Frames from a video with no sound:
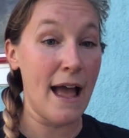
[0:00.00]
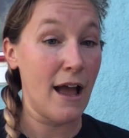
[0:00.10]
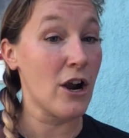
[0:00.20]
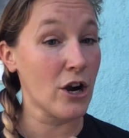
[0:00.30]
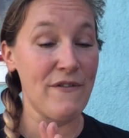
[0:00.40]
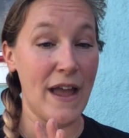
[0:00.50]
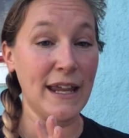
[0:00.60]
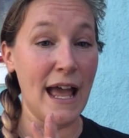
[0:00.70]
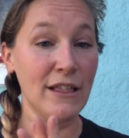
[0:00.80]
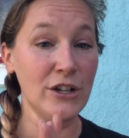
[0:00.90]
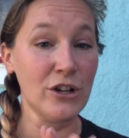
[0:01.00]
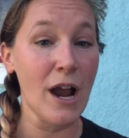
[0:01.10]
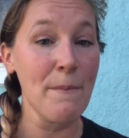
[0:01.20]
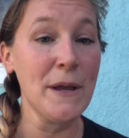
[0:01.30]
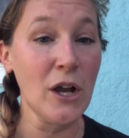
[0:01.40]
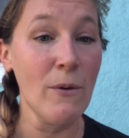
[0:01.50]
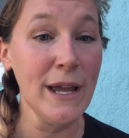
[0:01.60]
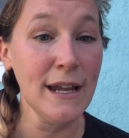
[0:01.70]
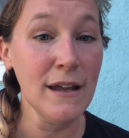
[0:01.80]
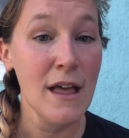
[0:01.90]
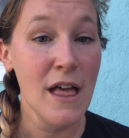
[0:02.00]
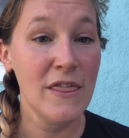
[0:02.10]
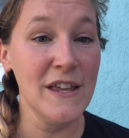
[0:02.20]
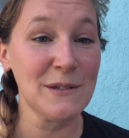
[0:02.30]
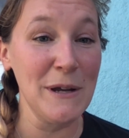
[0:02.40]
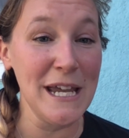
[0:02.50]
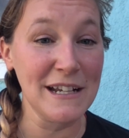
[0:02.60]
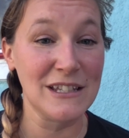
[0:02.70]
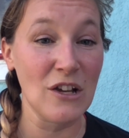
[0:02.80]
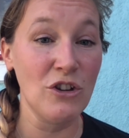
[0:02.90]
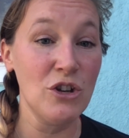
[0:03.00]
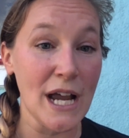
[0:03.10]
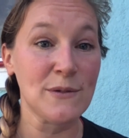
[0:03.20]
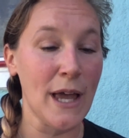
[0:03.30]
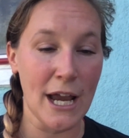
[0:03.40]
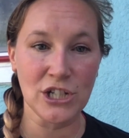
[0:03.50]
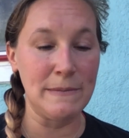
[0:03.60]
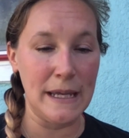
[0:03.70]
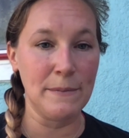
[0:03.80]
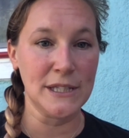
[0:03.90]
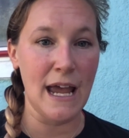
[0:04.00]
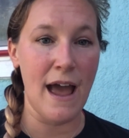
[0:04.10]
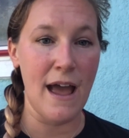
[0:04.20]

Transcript: event calendar up and going this week. So you guys will actually be able to